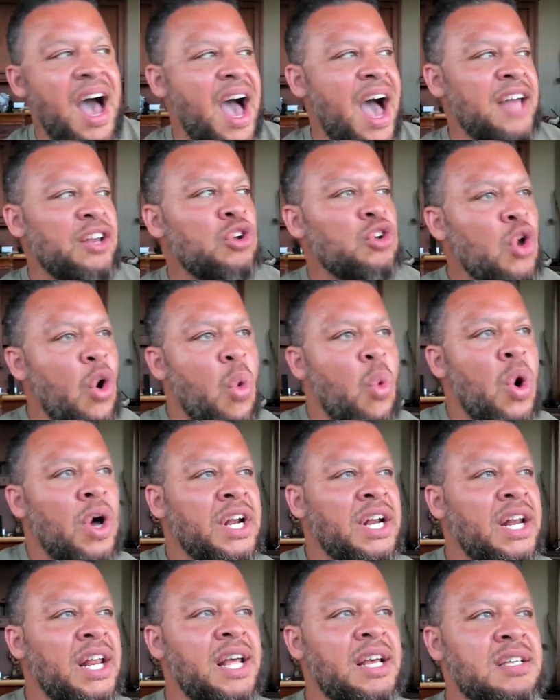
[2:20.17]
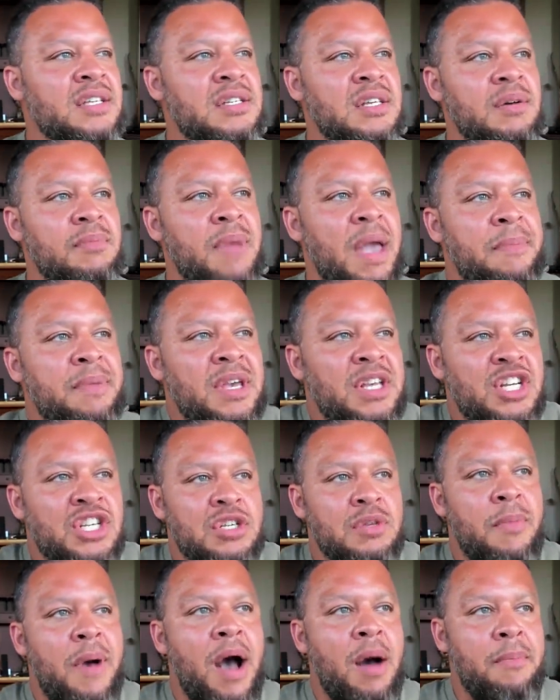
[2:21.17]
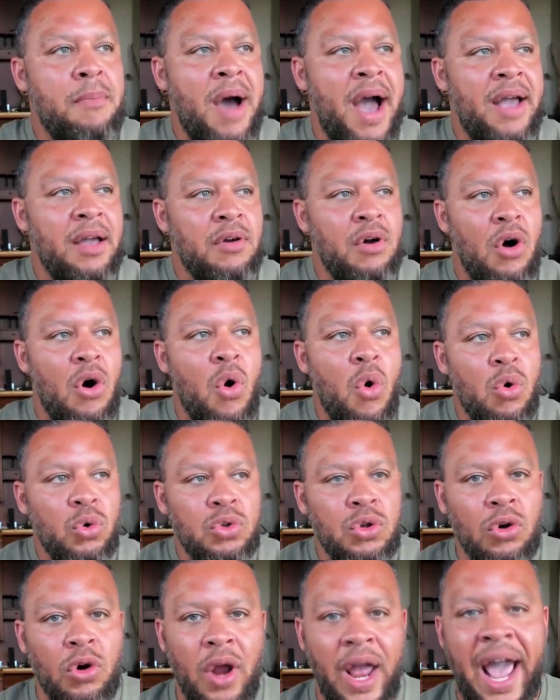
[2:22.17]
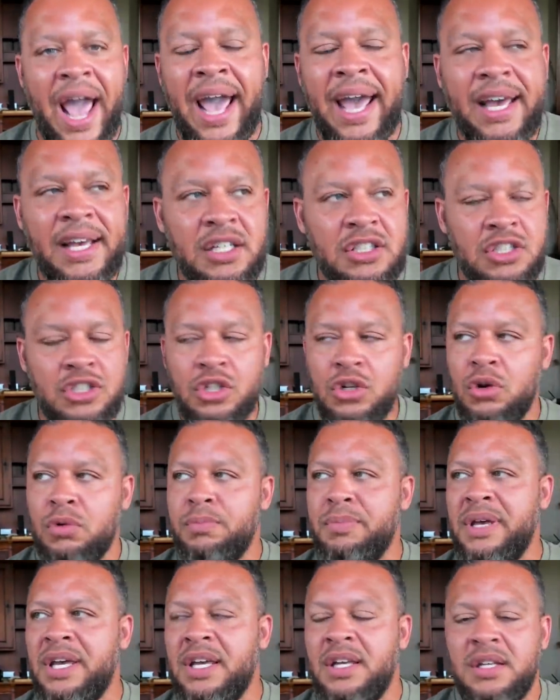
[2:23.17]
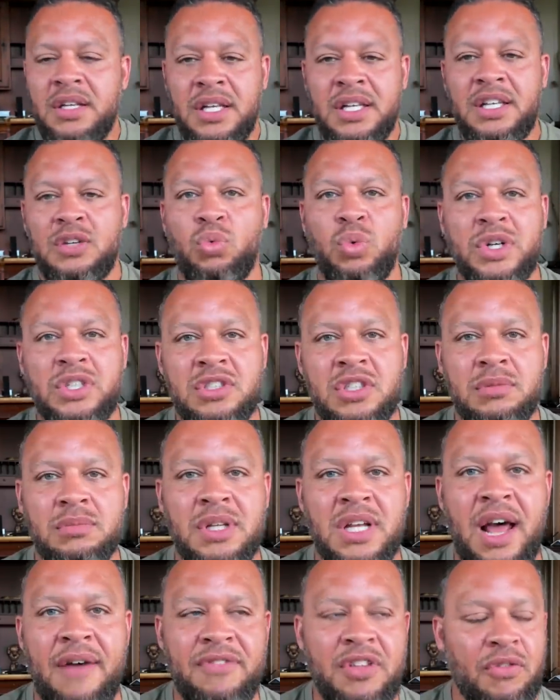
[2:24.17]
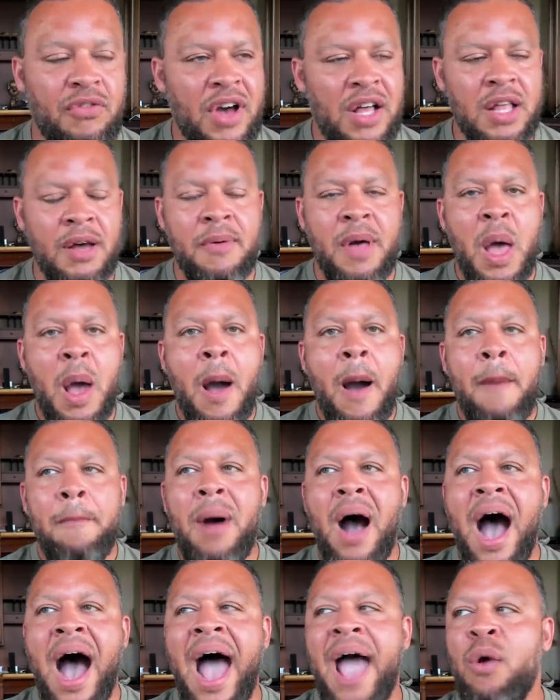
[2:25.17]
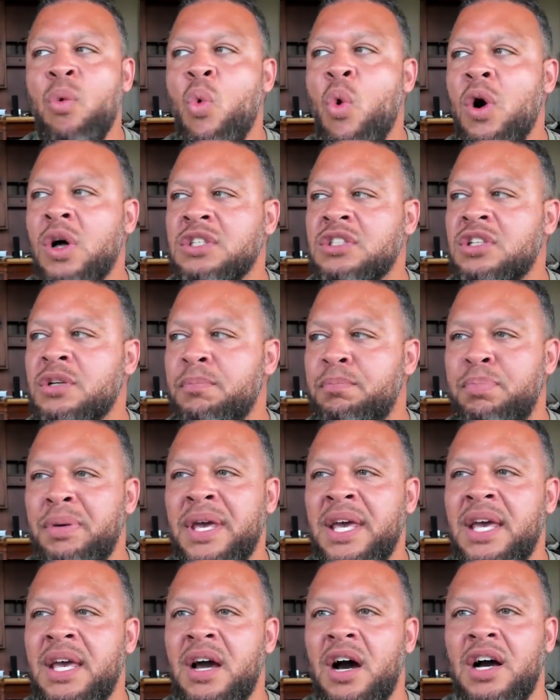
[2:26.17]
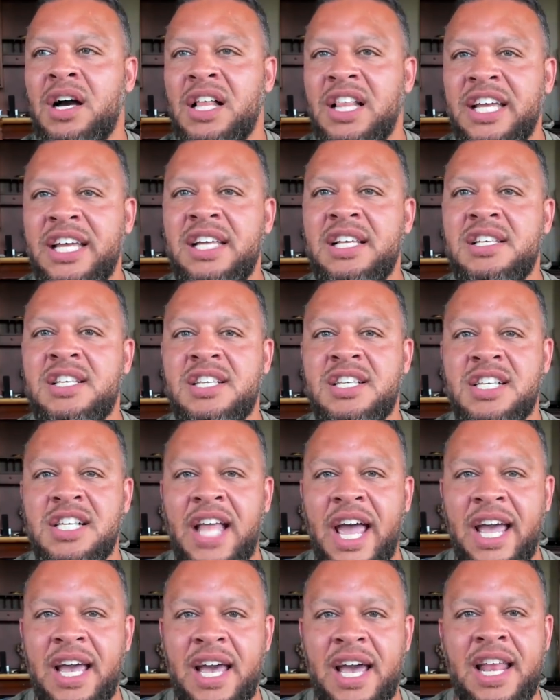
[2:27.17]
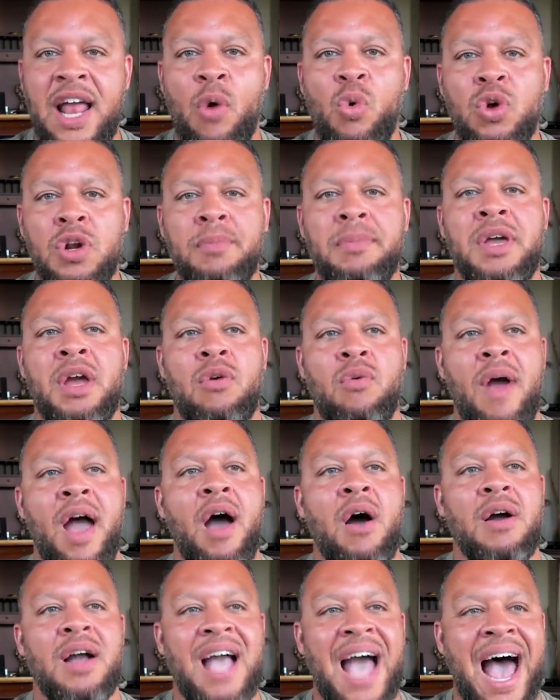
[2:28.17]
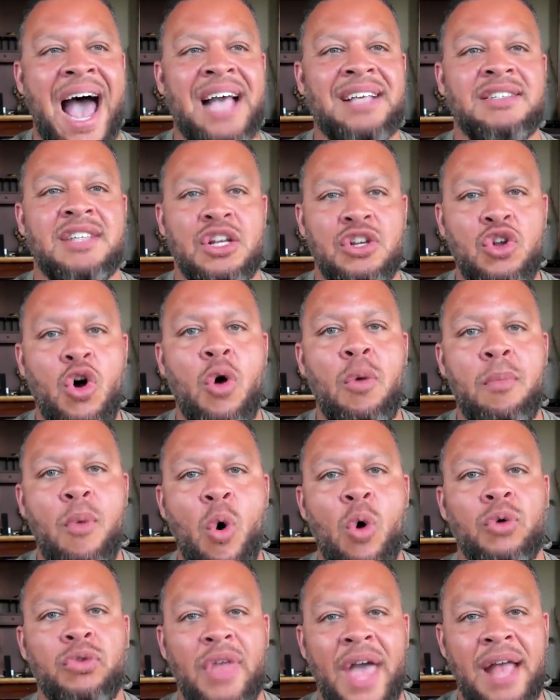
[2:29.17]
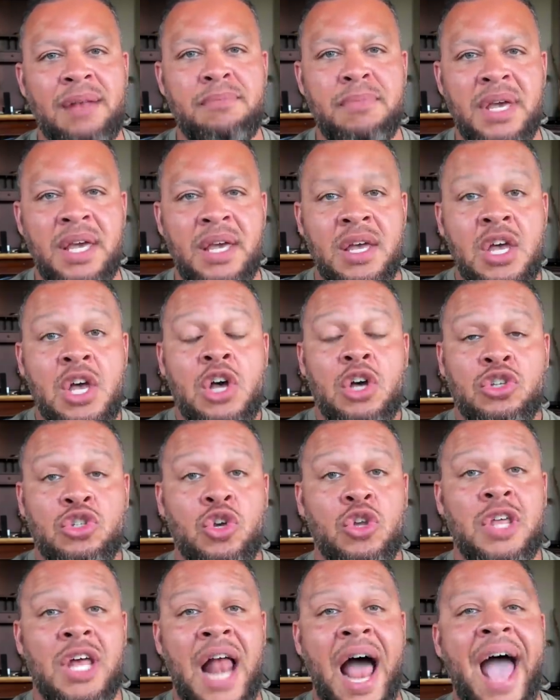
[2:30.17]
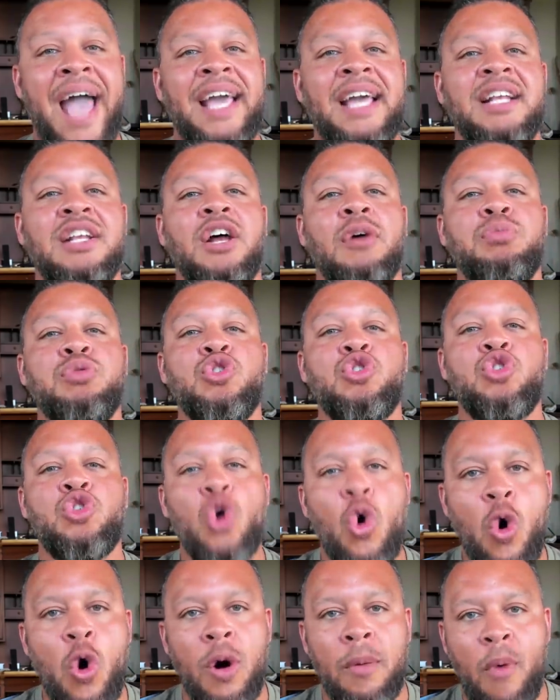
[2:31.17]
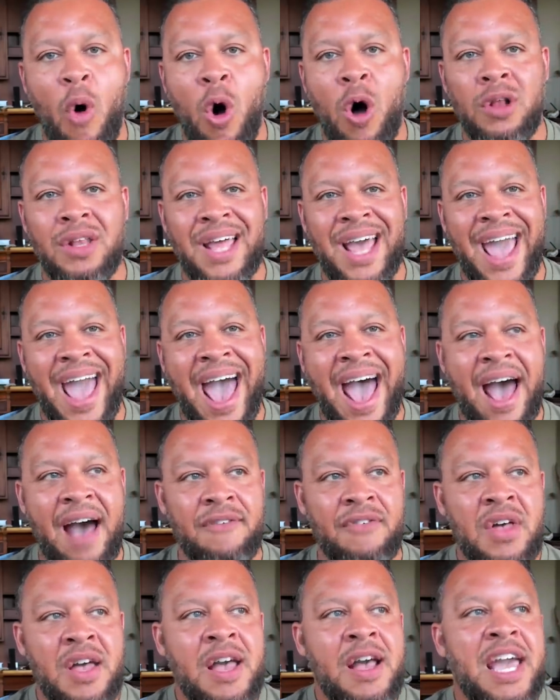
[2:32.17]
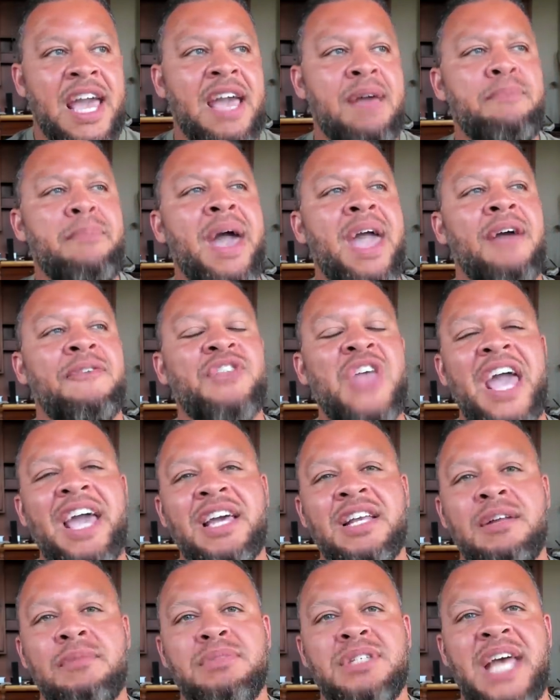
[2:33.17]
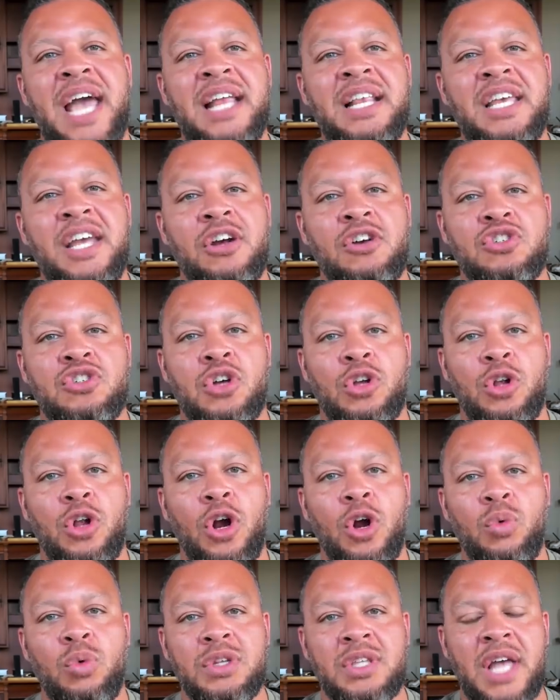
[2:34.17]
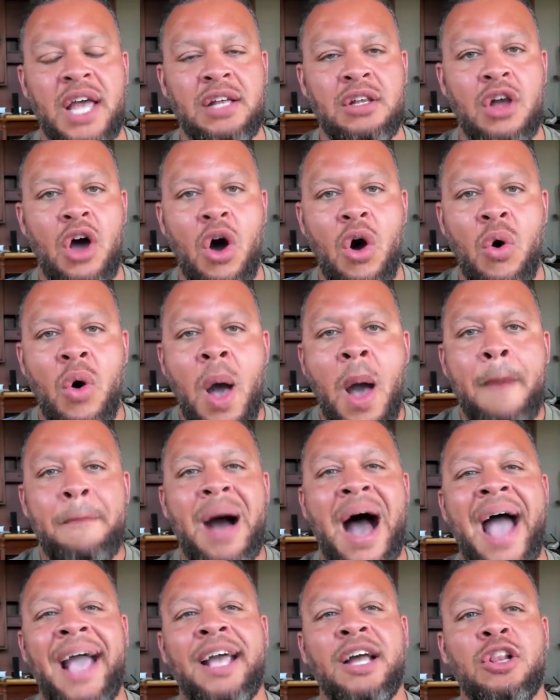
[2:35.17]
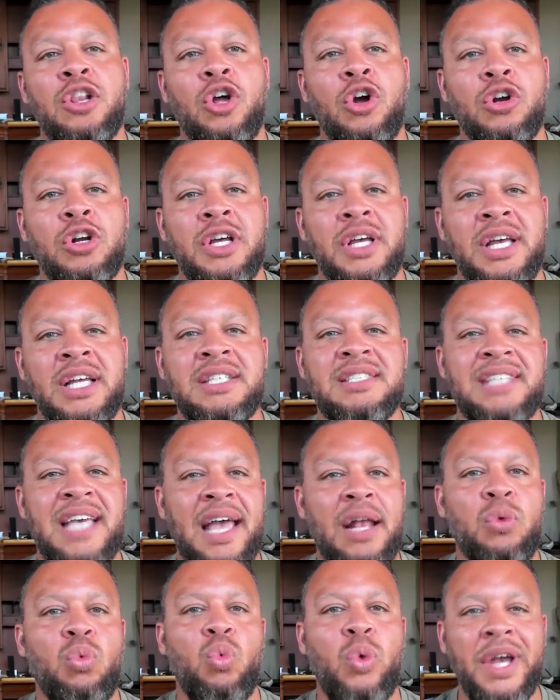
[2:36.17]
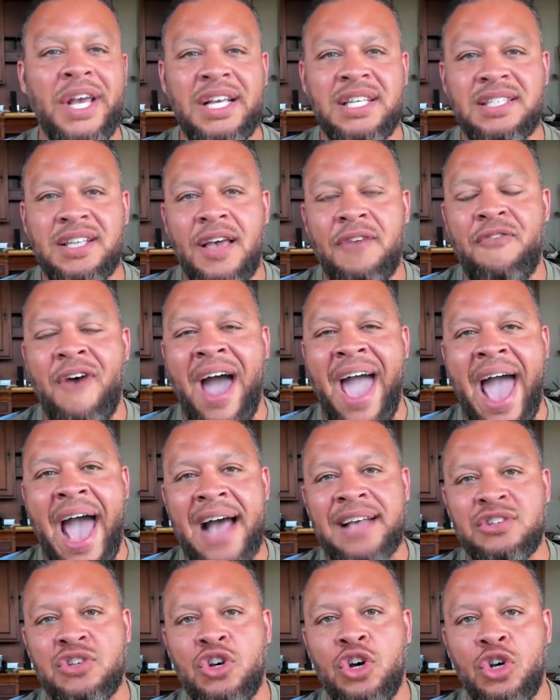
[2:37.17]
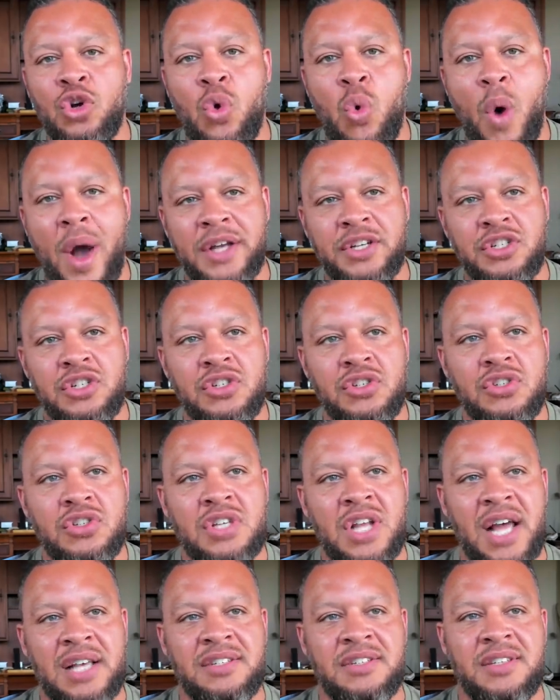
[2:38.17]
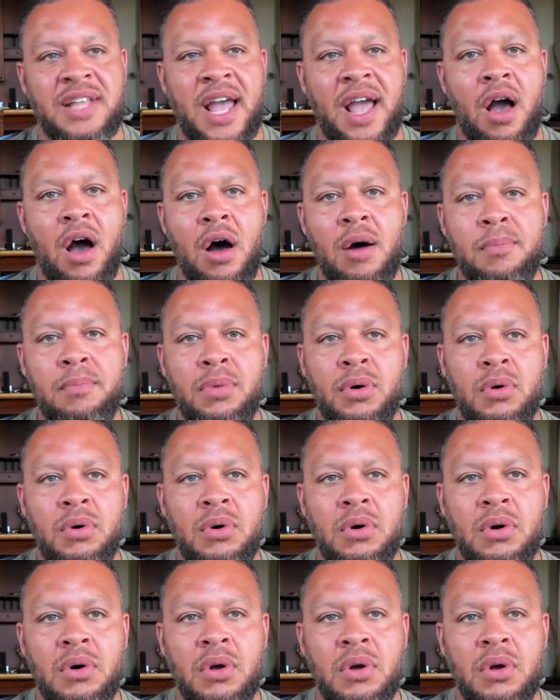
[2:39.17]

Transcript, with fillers: I don't know what it is, maybe just about my older age, you know, being in the wisdom that I've developed, but I want to be a clean slate, and I want to be around guys that know more than me so that I can absorb all they have. It may have taken them 10 years to learn what they know, but I can learn it in 10 weeks if I ask good questions and I stay humble.